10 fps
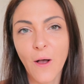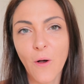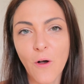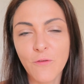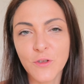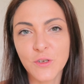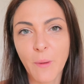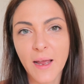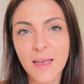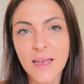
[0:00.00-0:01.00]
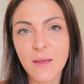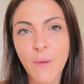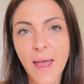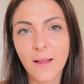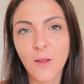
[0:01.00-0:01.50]
over to my
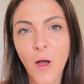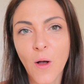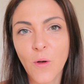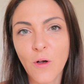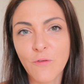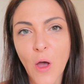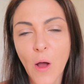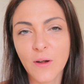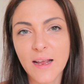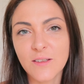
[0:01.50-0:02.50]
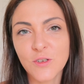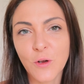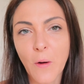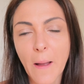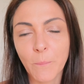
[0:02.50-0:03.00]
email or over on
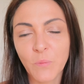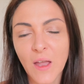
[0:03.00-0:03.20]
Instagram.